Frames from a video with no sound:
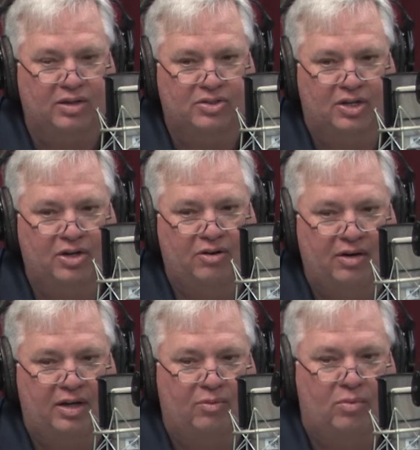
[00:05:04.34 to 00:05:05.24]

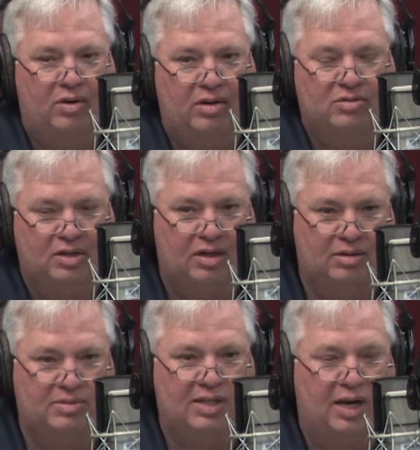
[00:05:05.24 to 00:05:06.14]
security at one of those
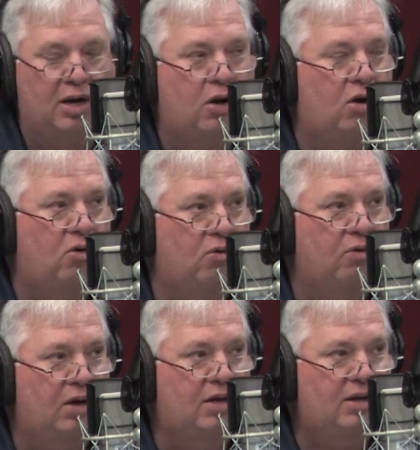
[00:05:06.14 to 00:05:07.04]
clubs that
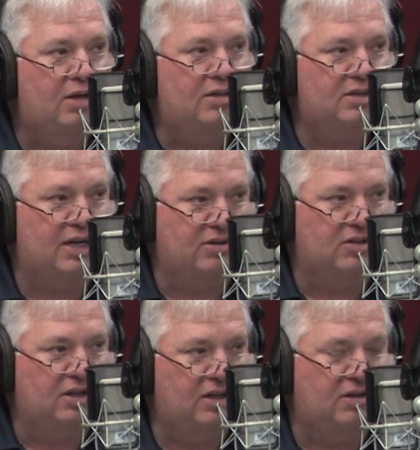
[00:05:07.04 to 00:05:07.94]
long sounds
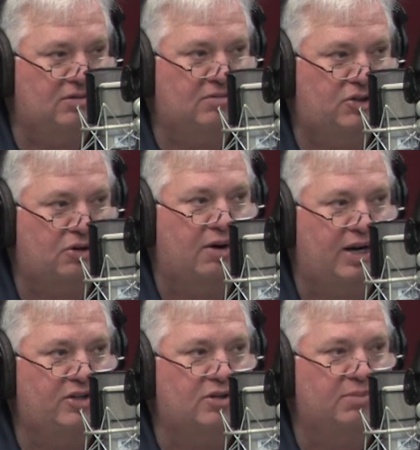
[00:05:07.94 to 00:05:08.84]
a little
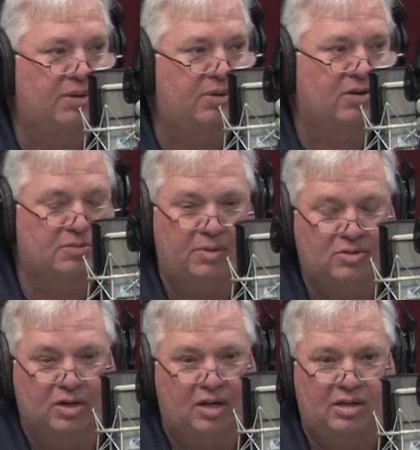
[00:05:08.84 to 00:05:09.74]
strange to me because
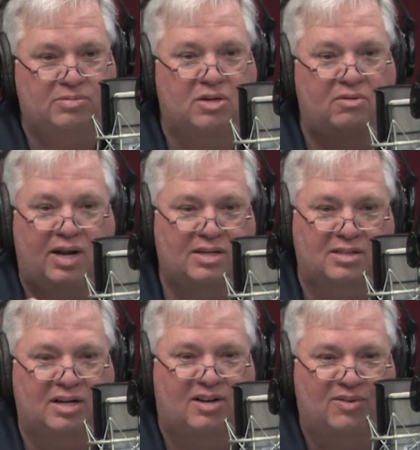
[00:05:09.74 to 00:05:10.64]
most clubs don't last
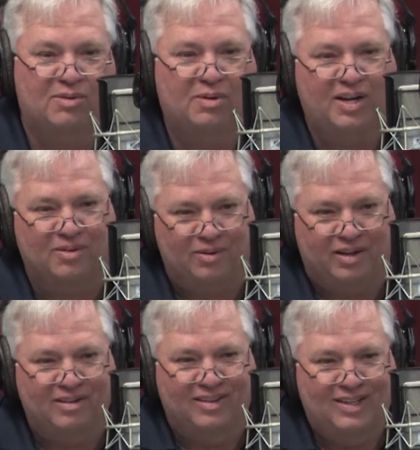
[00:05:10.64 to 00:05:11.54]
that long to begin with.
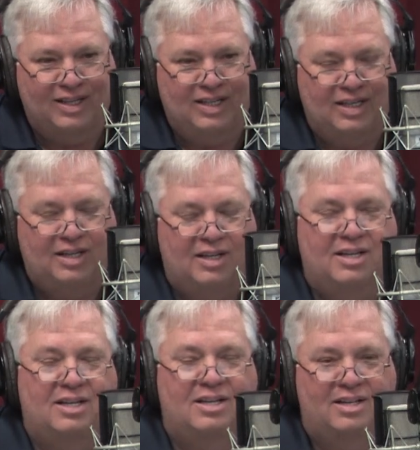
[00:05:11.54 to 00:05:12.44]
Yeah. Well, I want you to
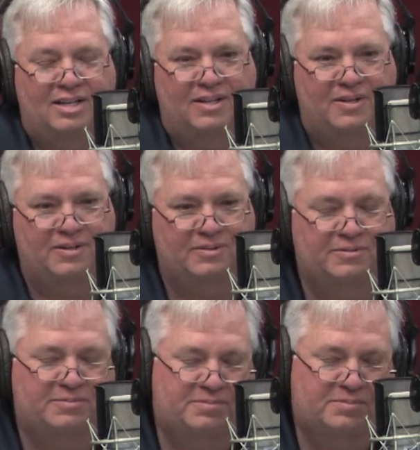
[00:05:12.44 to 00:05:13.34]
listen to this
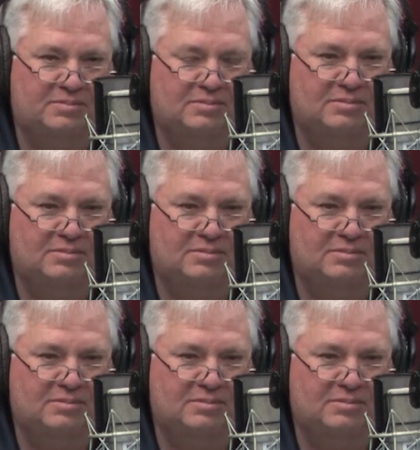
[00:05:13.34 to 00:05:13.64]
phrase because they